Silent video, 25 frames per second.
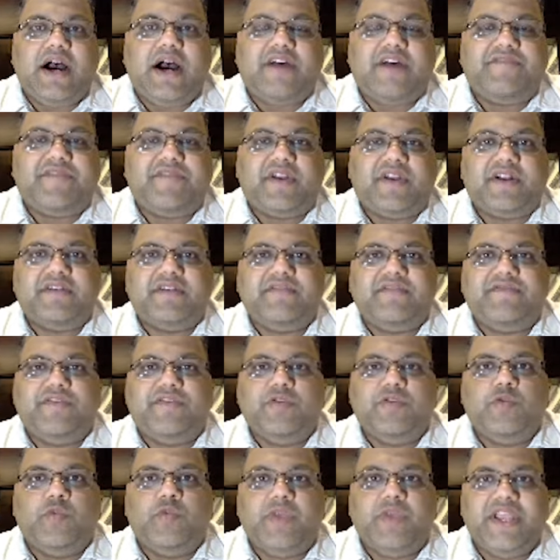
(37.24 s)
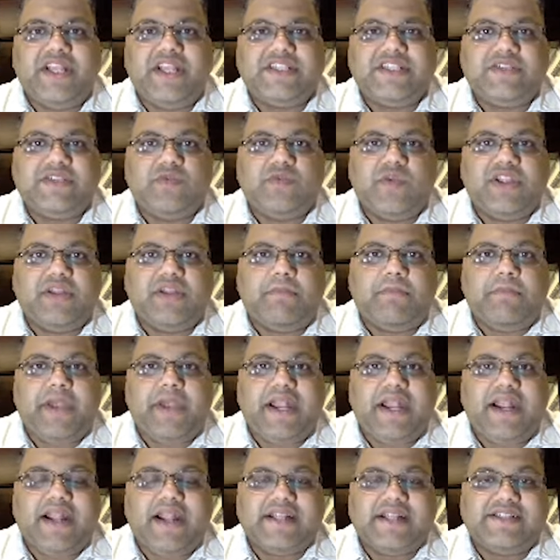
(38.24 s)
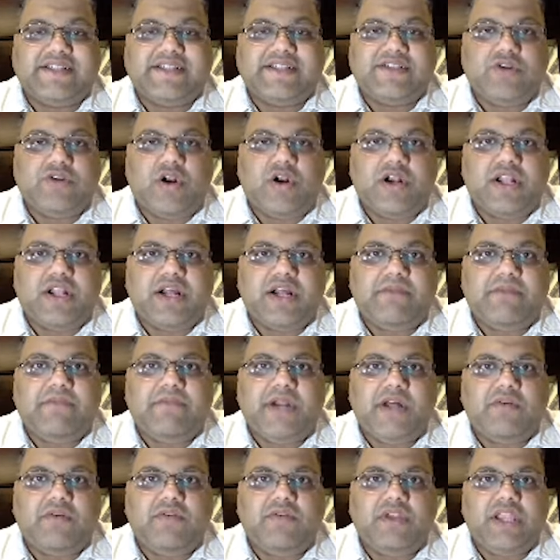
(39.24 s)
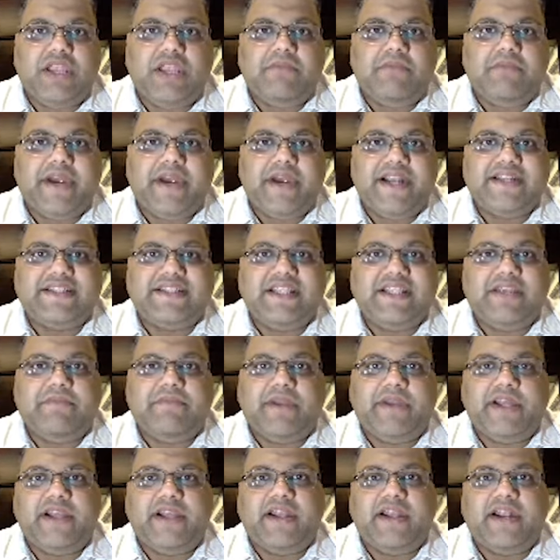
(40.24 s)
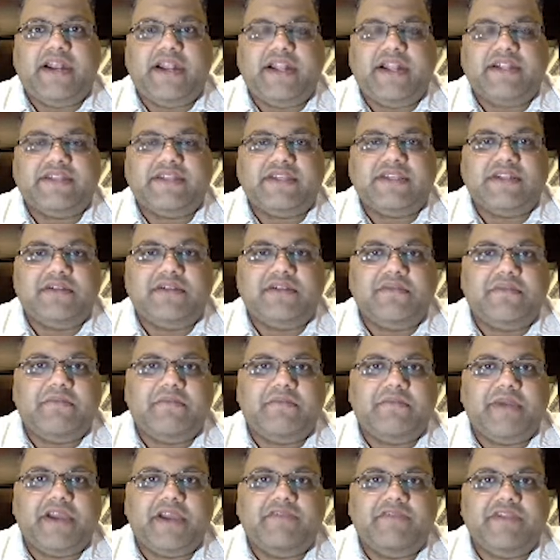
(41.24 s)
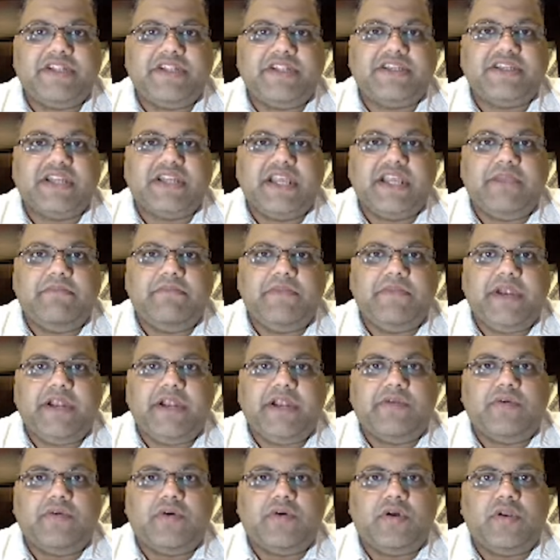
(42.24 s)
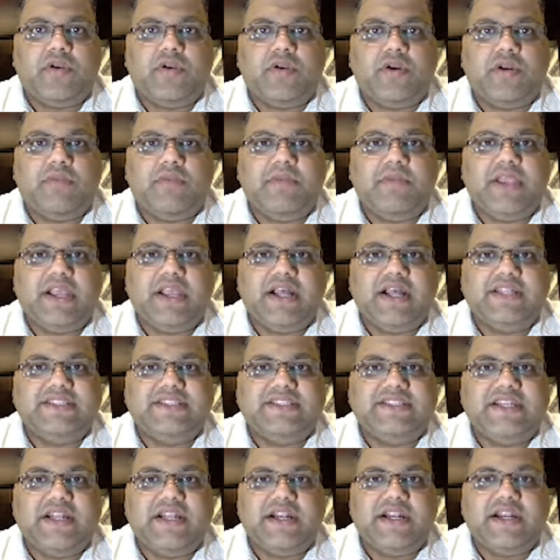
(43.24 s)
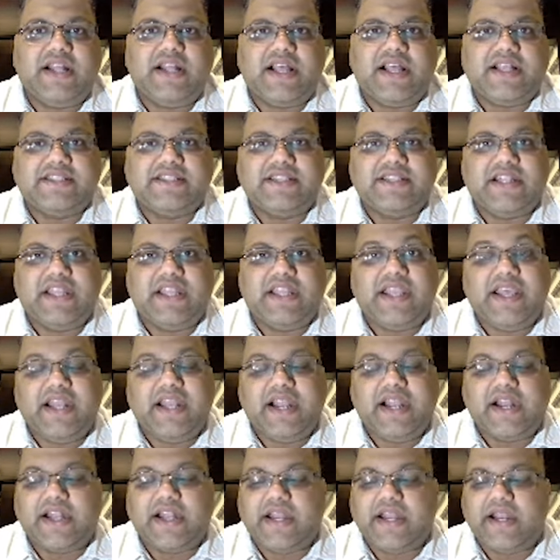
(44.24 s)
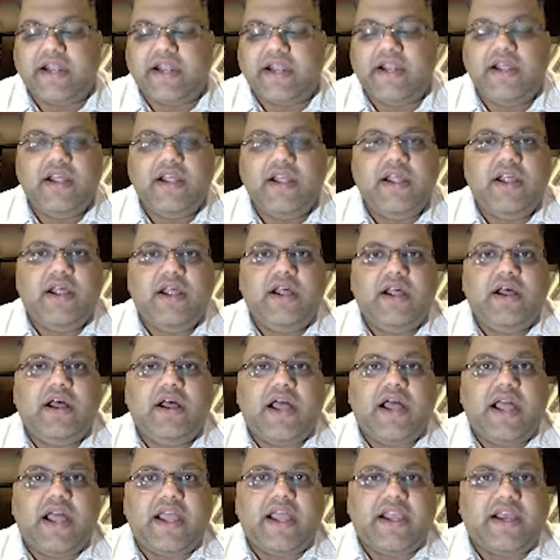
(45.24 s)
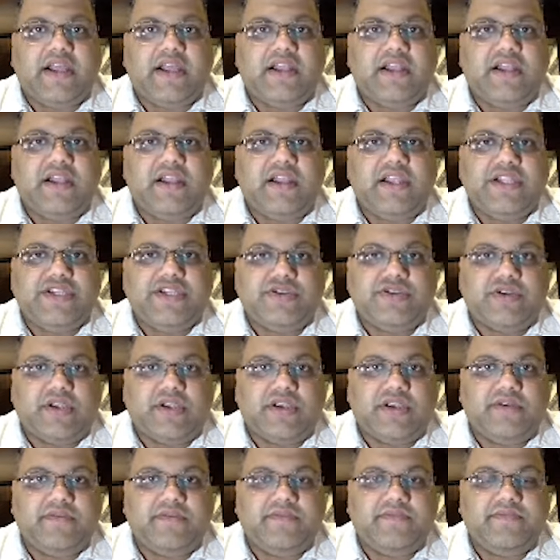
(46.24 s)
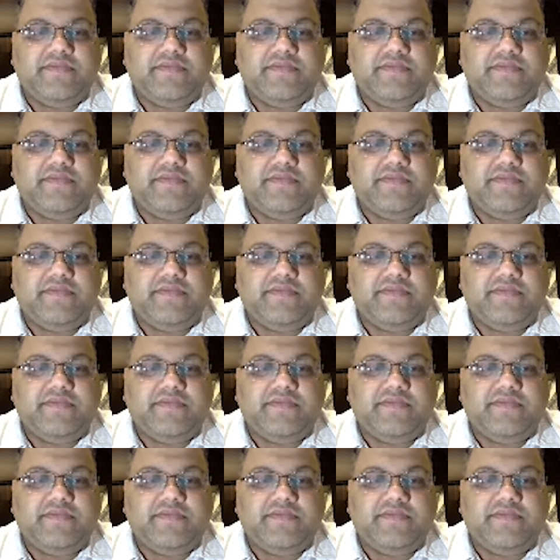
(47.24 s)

after few weeks, when the pain does not come down, he might seek medical attention, by which time it would already be considered as a neglected ankle injury.